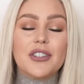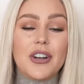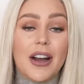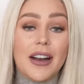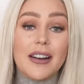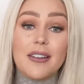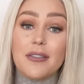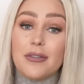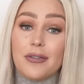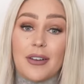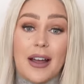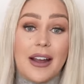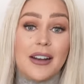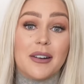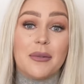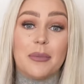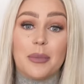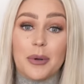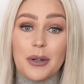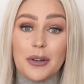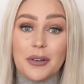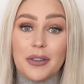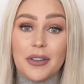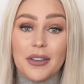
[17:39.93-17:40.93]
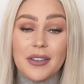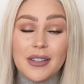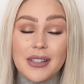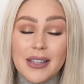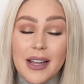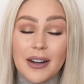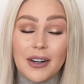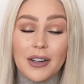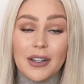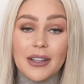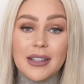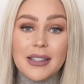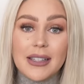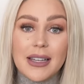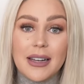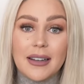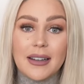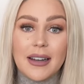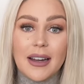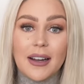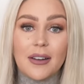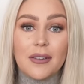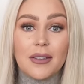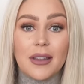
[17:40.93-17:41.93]
trying to find a birth center in
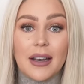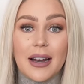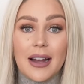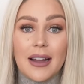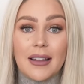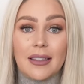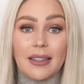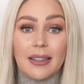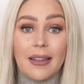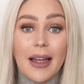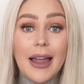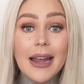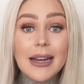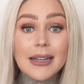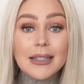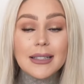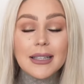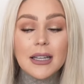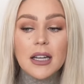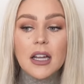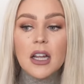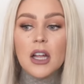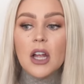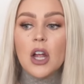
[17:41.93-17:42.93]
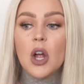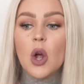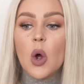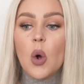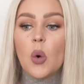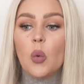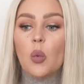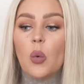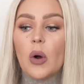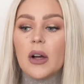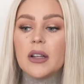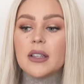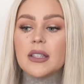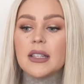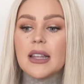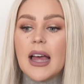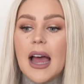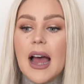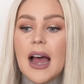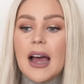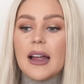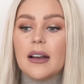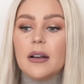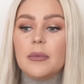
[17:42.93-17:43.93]
San Diego that I liked was
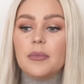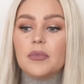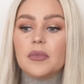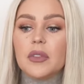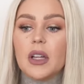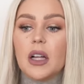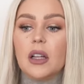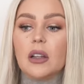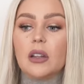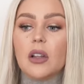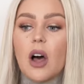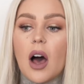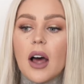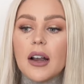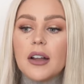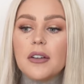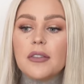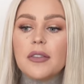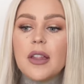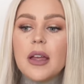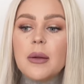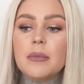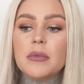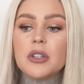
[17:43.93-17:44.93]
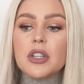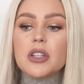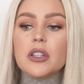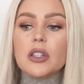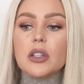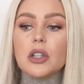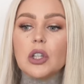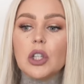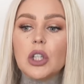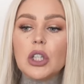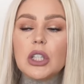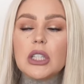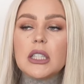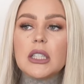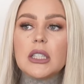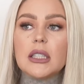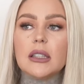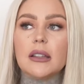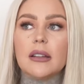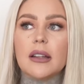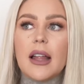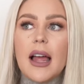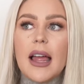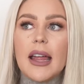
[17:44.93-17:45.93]
that a lot of them just looked
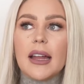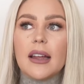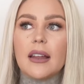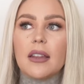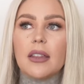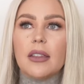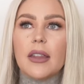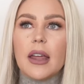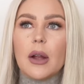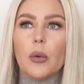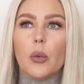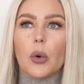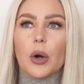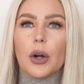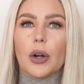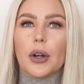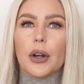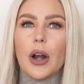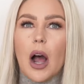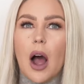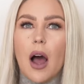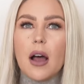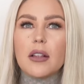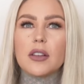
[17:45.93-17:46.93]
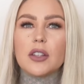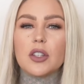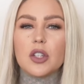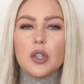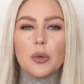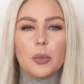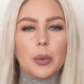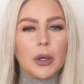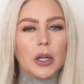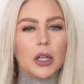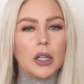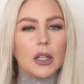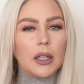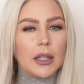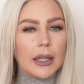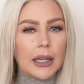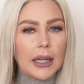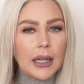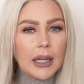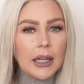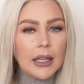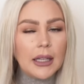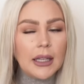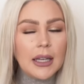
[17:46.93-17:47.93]
like they were not super
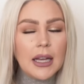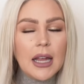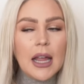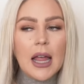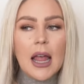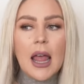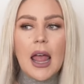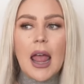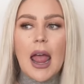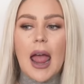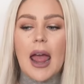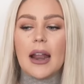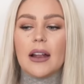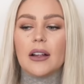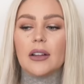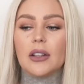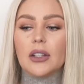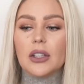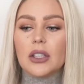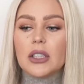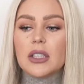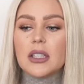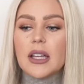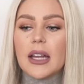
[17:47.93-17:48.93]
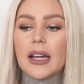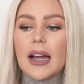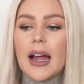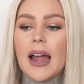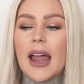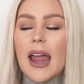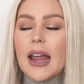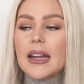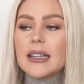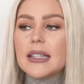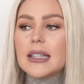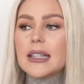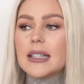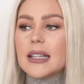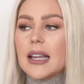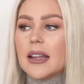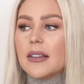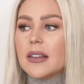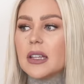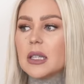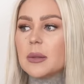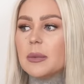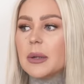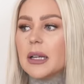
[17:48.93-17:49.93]
clean. And it looks like, I hate to
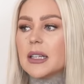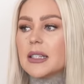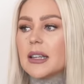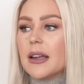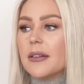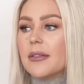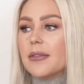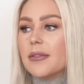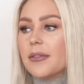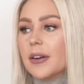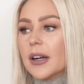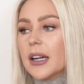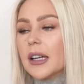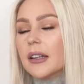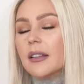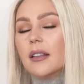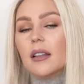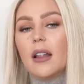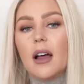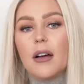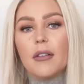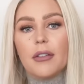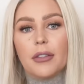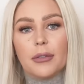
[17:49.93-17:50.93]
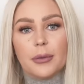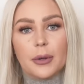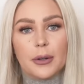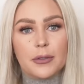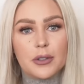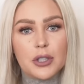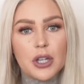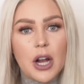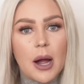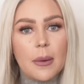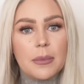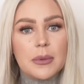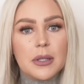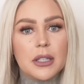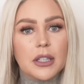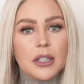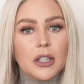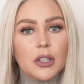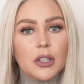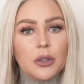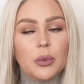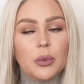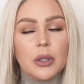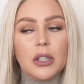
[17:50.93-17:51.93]
say this because I freaking love thrift shops
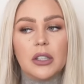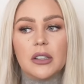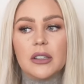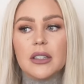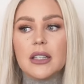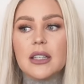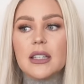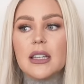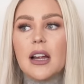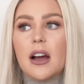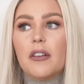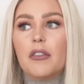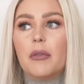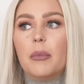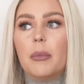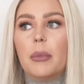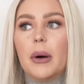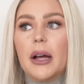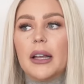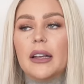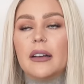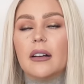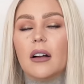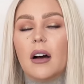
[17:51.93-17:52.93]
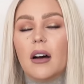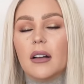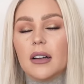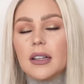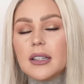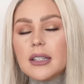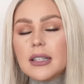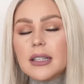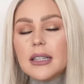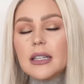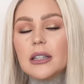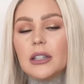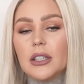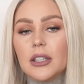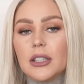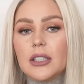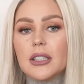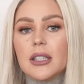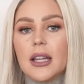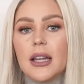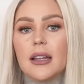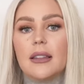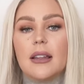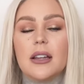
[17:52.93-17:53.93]
and Goodwill and stuff, but it honestly
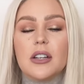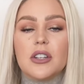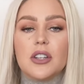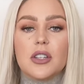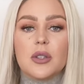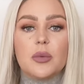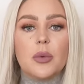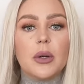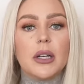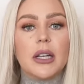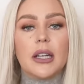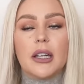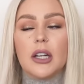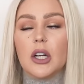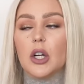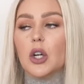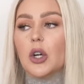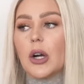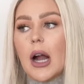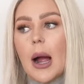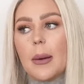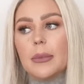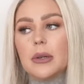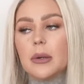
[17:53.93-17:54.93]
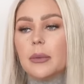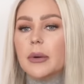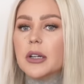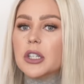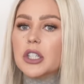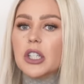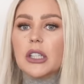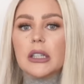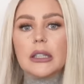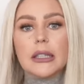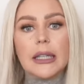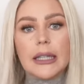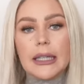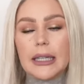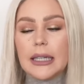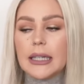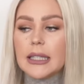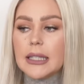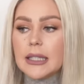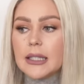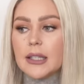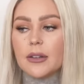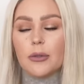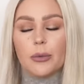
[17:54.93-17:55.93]
looked like they just went in and grabbed a bunch of
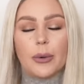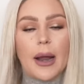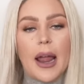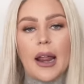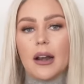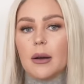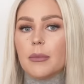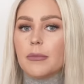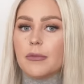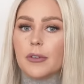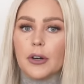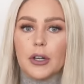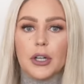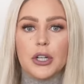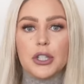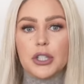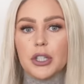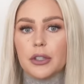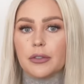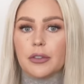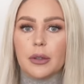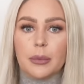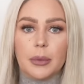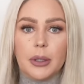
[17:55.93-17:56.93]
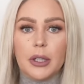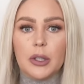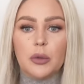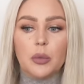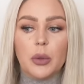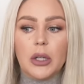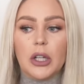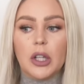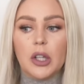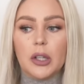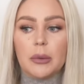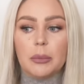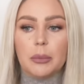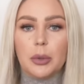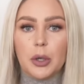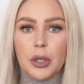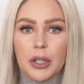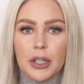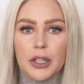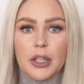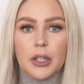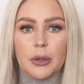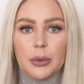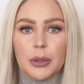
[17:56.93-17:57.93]
linens and random furniture from Goodwill and
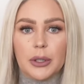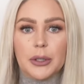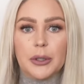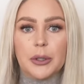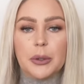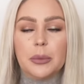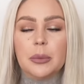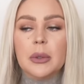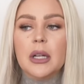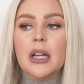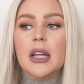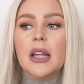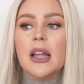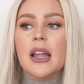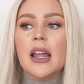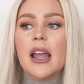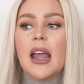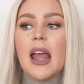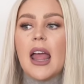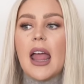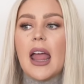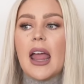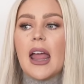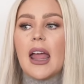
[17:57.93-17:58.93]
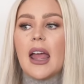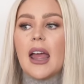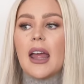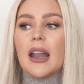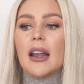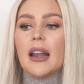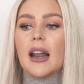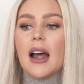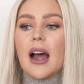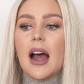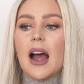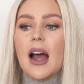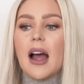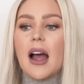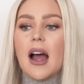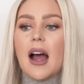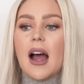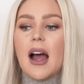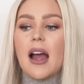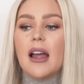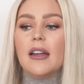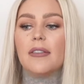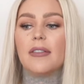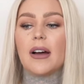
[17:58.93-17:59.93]
put it in a room. And
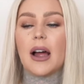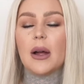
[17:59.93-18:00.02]
if